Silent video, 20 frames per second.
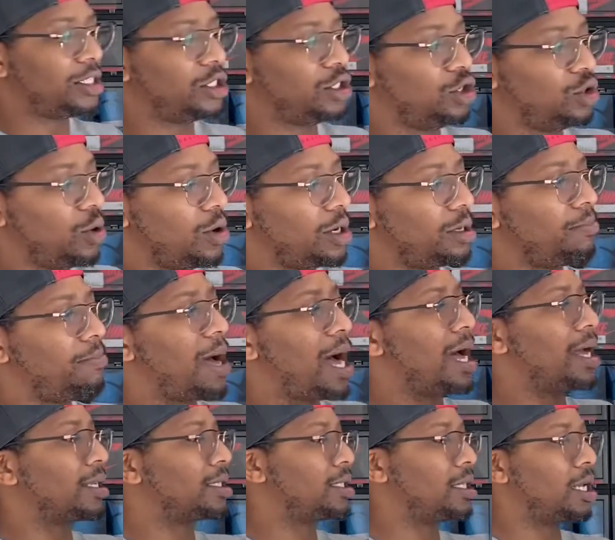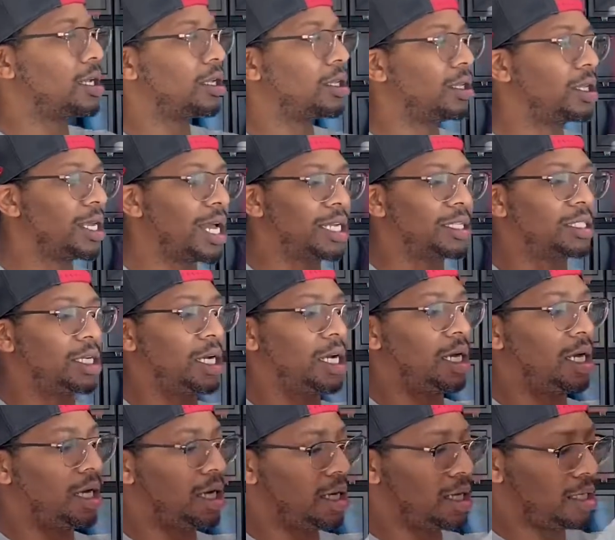your Jordan box. You got your
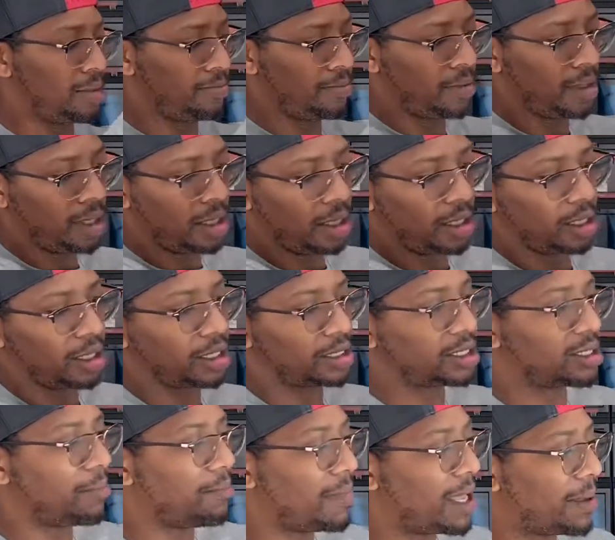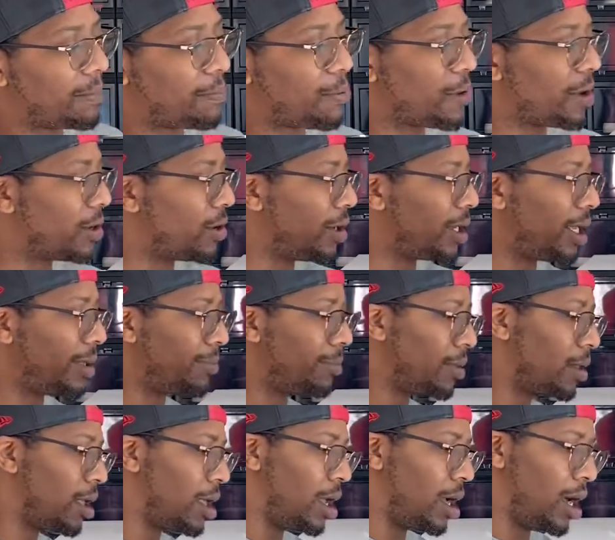um your cement print on it.
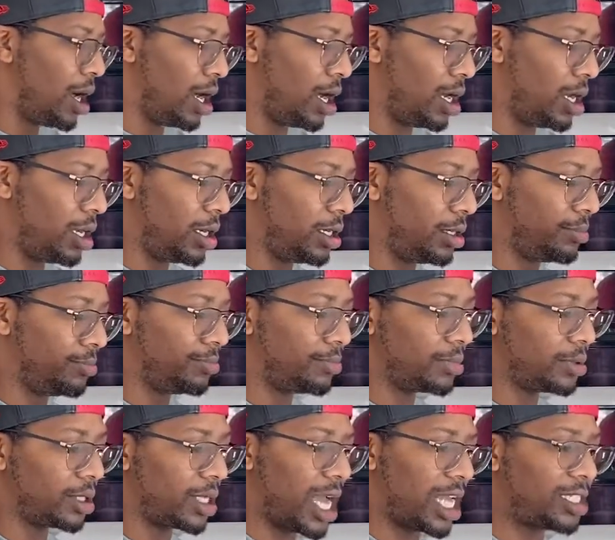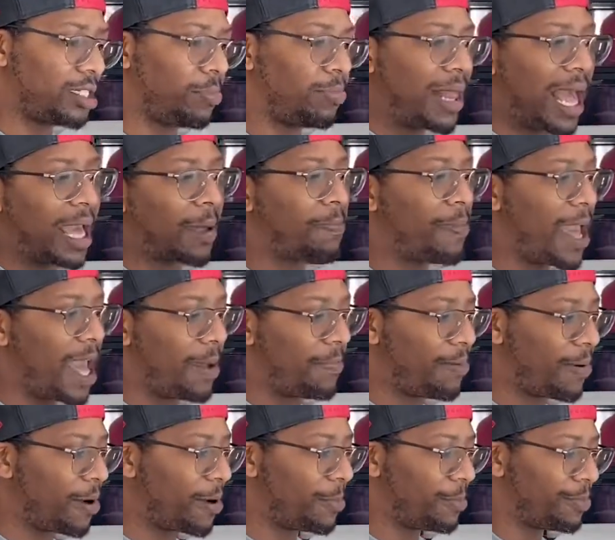Um, you got your black
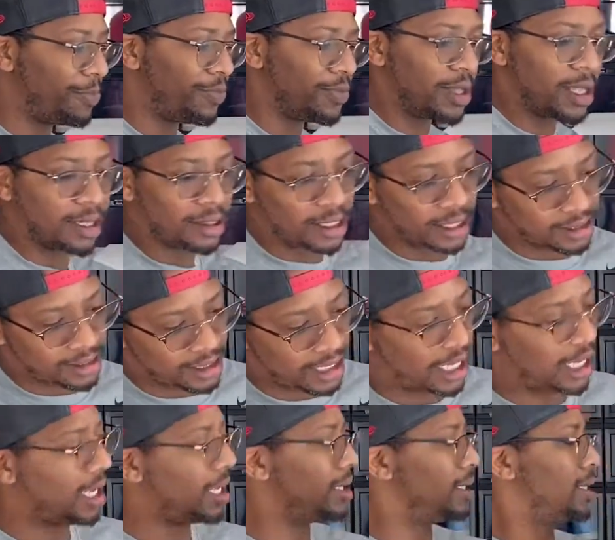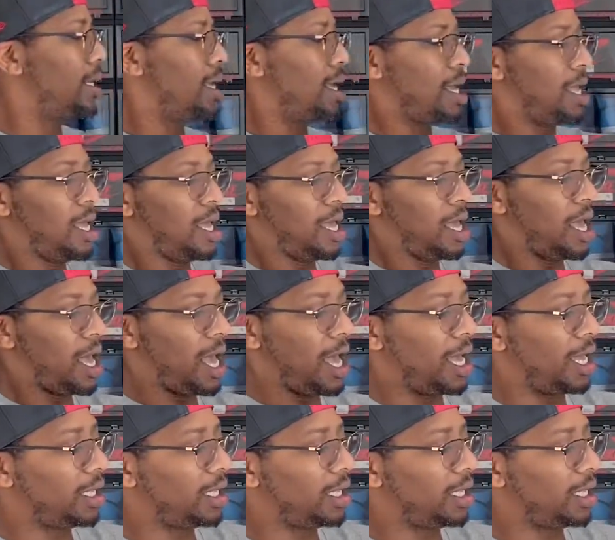paper. This is a